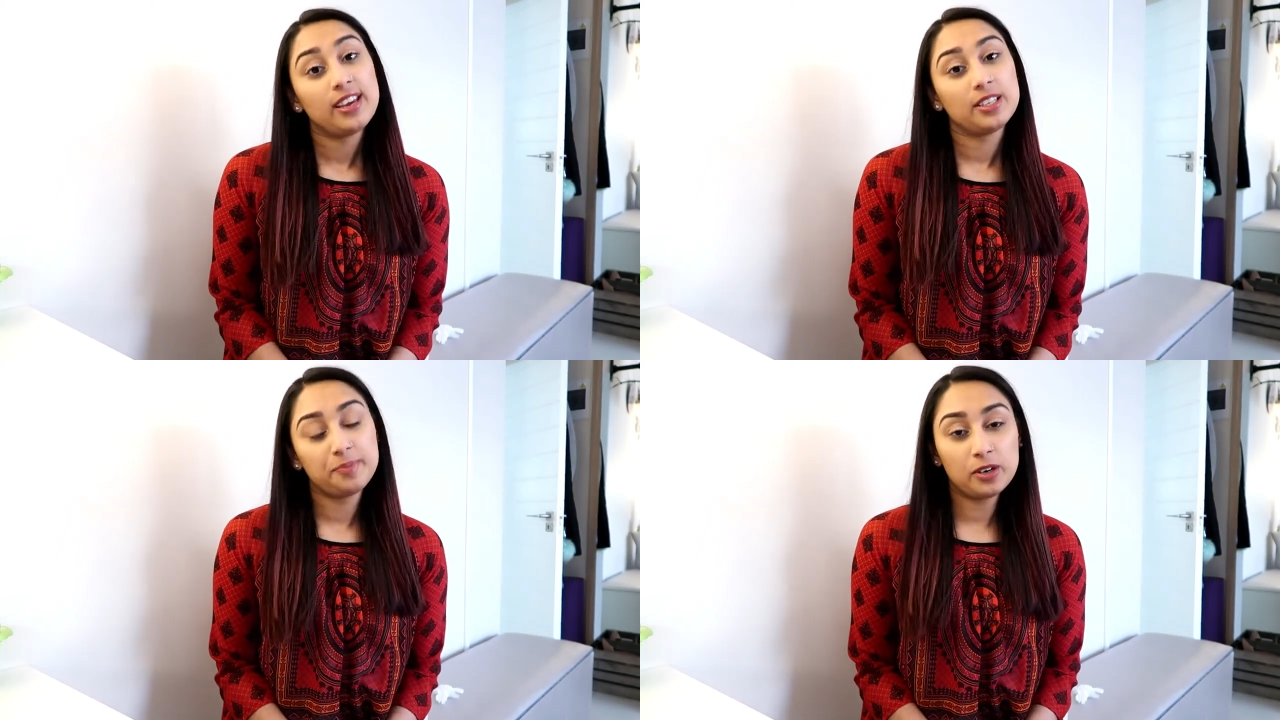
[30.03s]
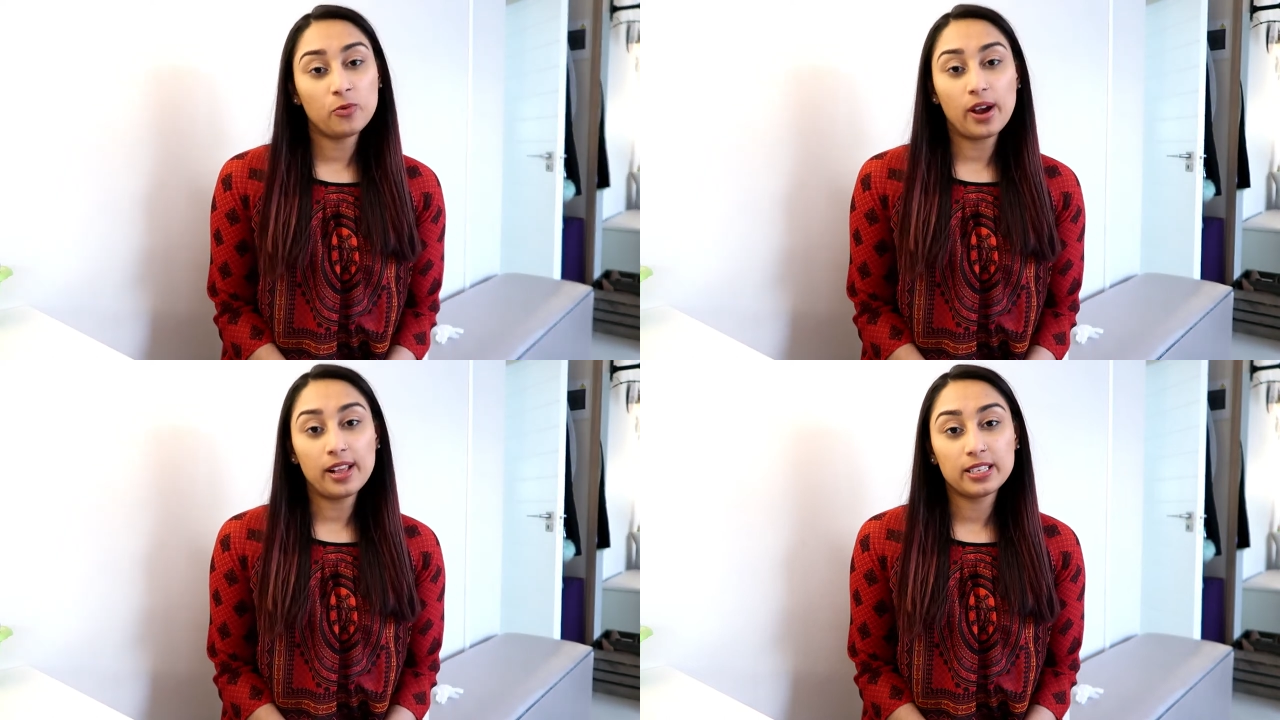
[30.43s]
It's been
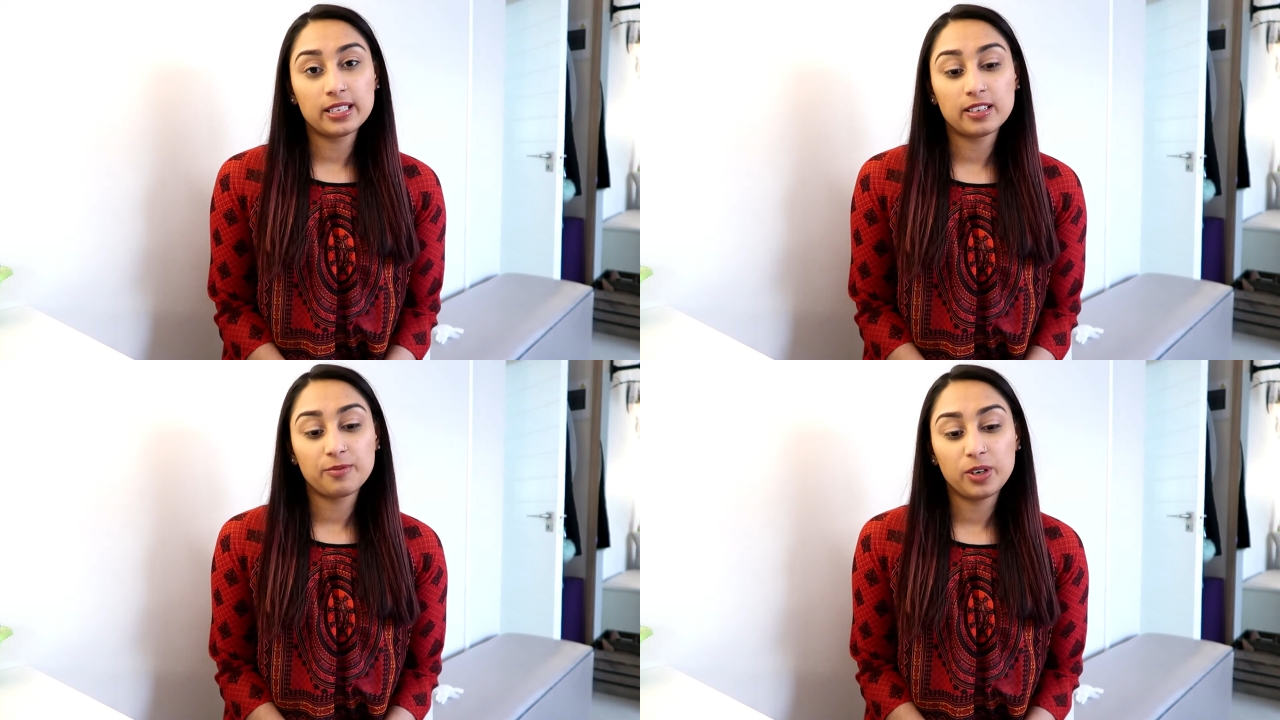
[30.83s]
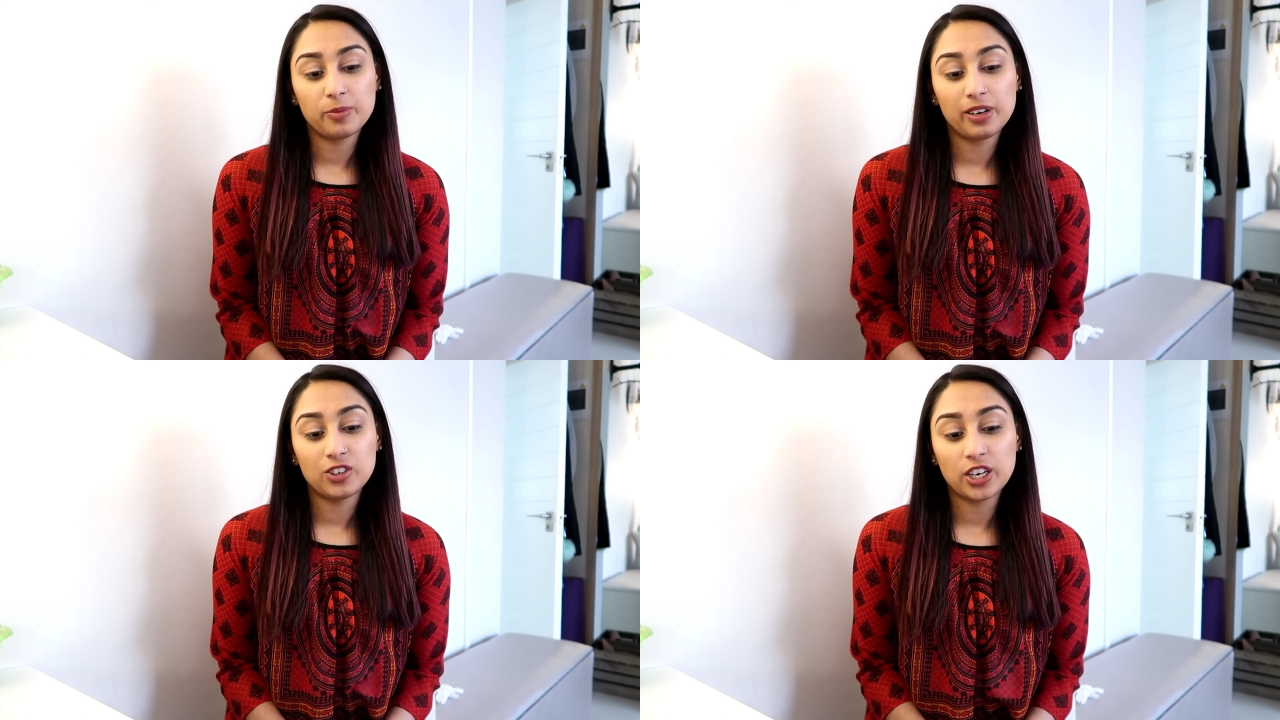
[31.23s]
a while since I've
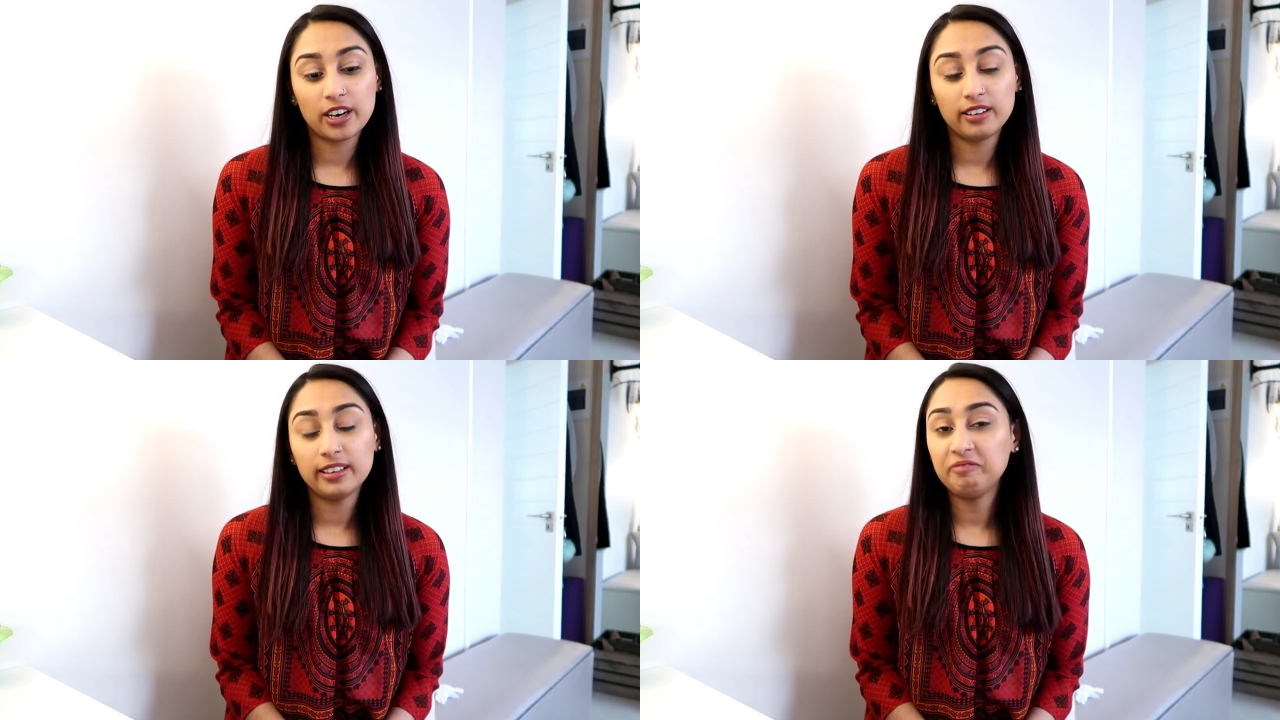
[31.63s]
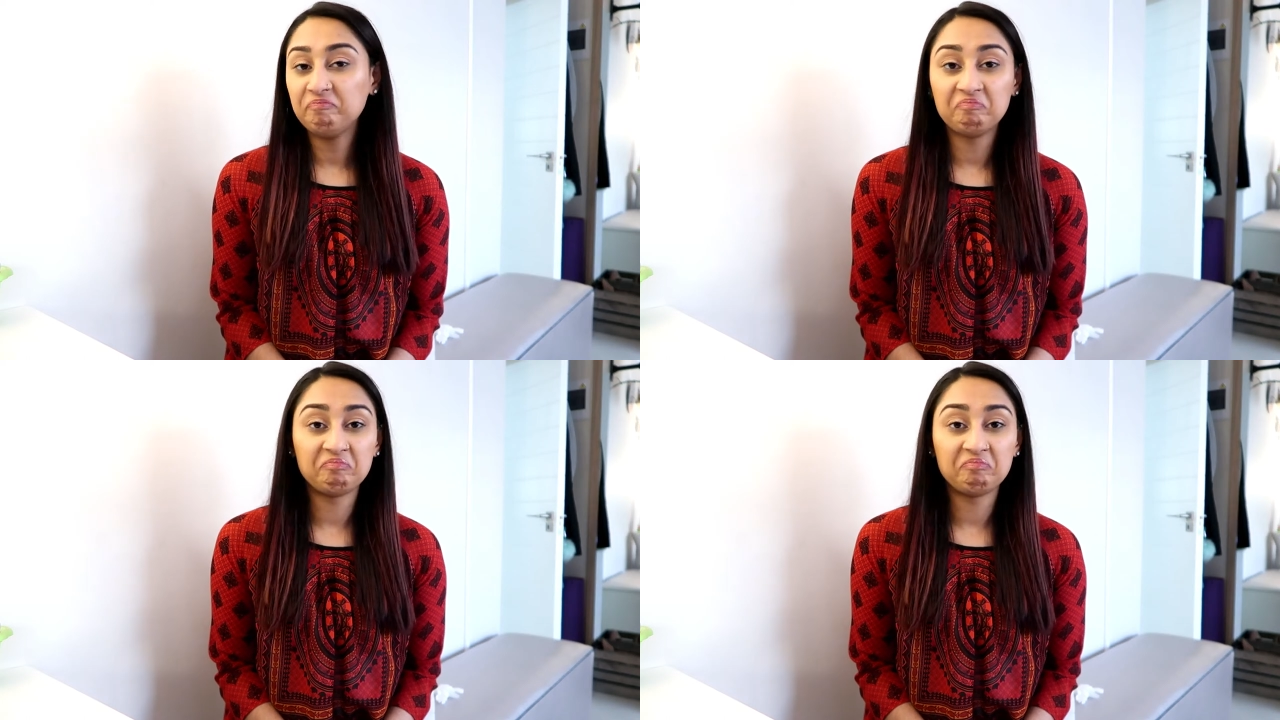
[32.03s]
been on my channel.